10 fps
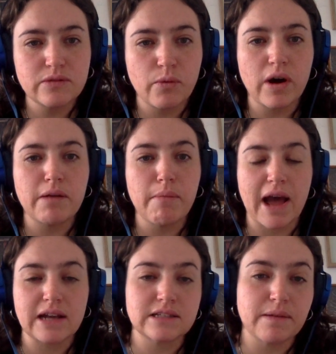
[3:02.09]
one
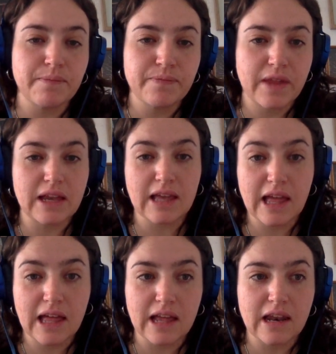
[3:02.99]
maxim, and
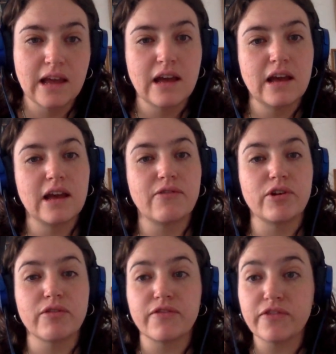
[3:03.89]
can, if
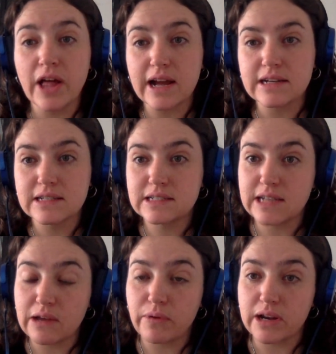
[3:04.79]
we reflect,
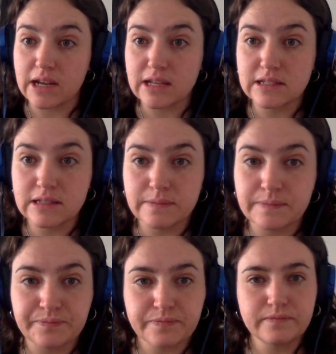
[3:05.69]
state what it is.
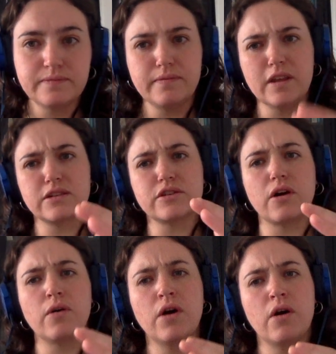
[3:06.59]

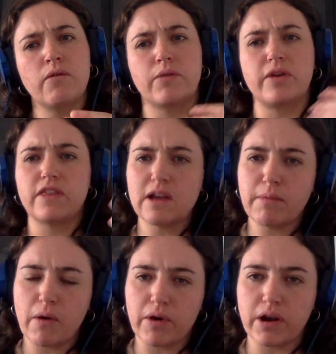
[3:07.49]
So when we think
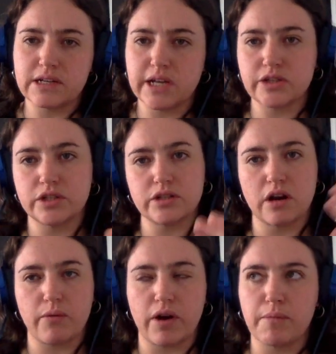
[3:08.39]
about what our intentions are
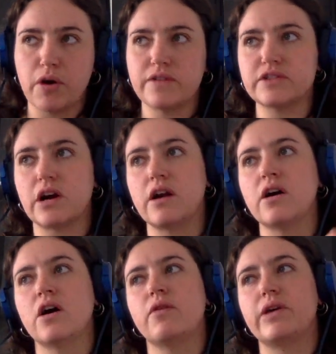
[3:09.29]
and what our motives are,
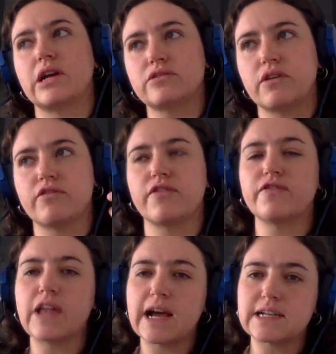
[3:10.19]
we can sort of
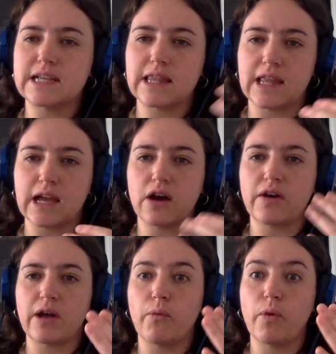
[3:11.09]
reflect and think,
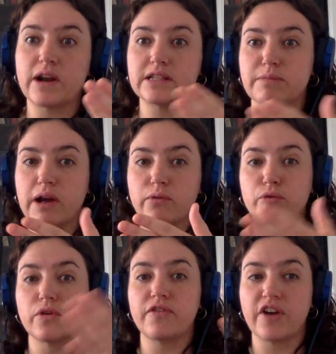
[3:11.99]
okay, what is my
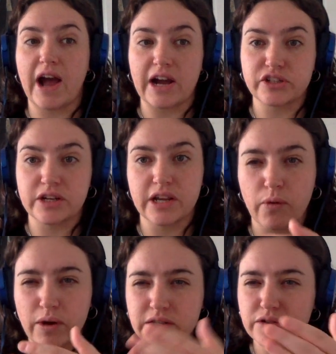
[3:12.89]
rule for action here?
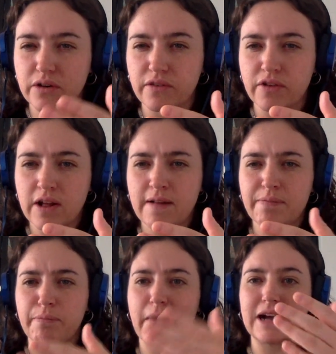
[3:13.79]
What sort of
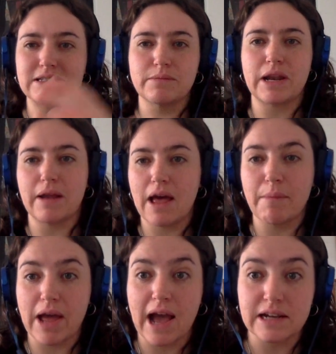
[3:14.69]
maxim am
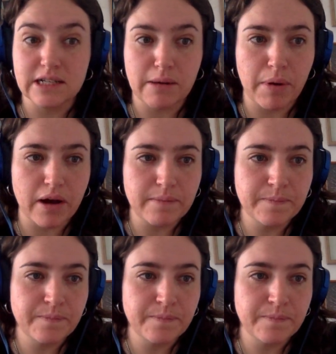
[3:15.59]
I acting upon?